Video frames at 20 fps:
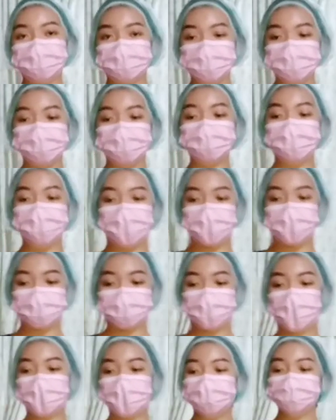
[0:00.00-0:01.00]
near the
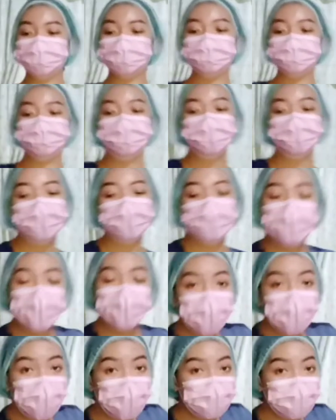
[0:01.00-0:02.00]
neckline,
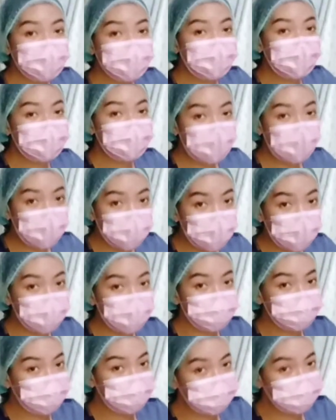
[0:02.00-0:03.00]
holding it away
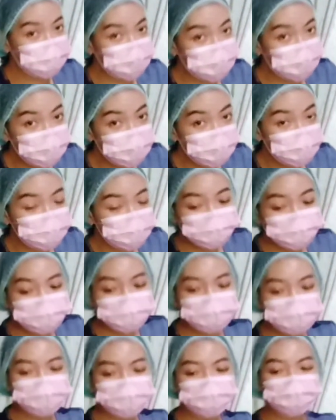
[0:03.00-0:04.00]
from you
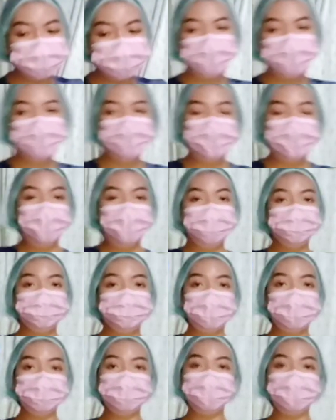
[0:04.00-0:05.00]
and
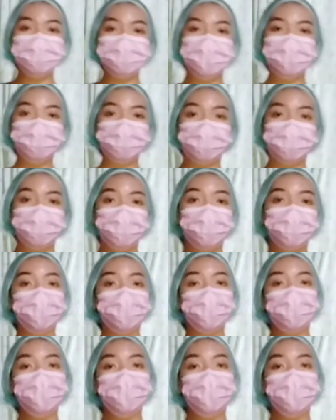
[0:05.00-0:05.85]
permit it to